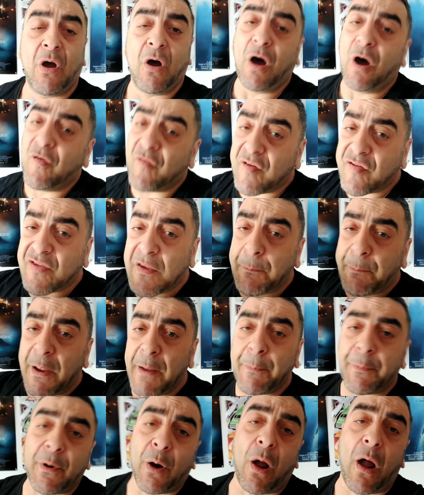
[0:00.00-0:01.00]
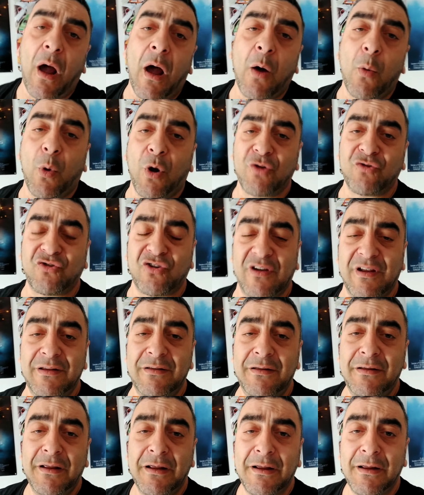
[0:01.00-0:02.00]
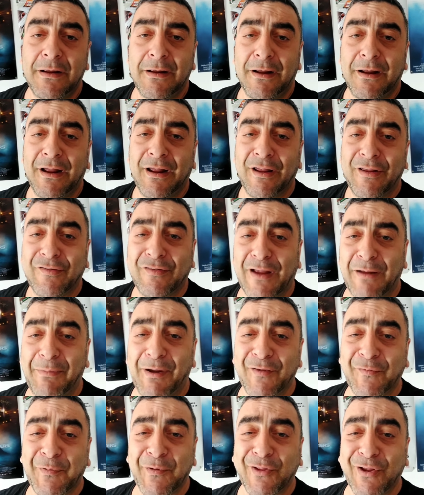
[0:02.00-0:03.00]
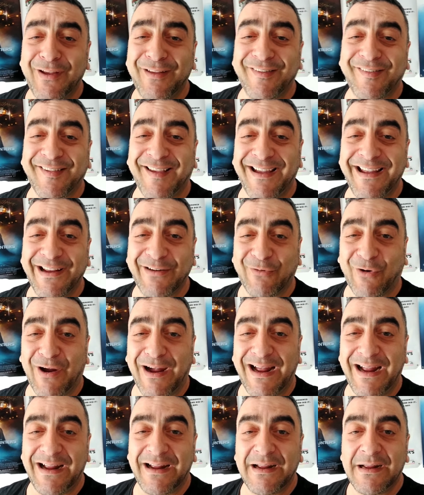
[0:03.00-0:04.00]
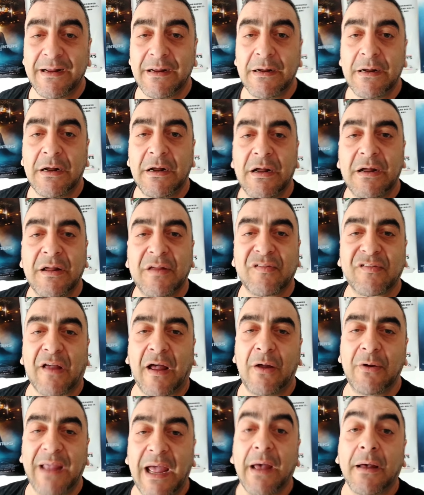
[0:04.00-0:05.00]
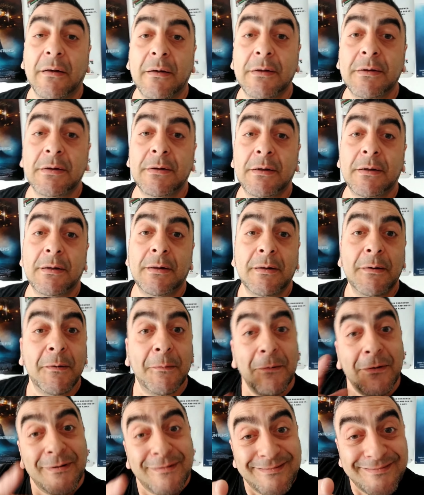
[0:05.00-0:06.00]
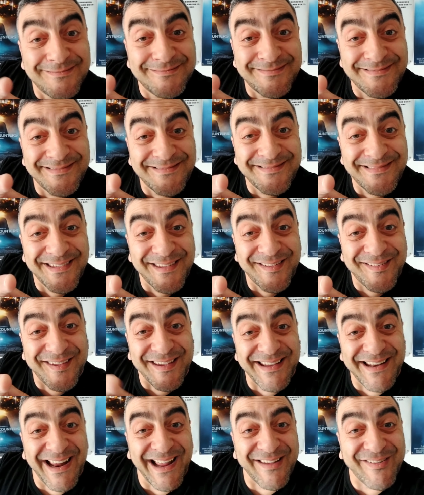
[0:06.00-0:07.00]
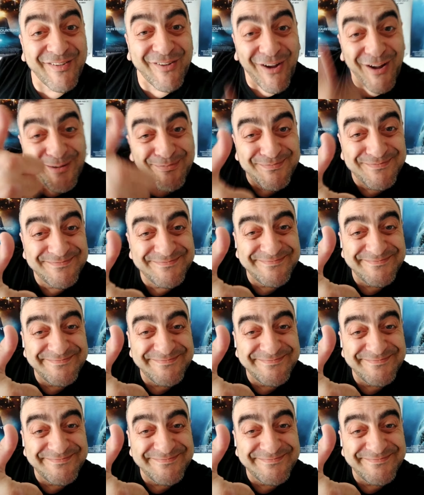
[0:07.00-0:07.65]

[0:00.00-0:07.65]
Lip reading: Obviously, people are watching, so I must be doing something right. So yeah. See you next time.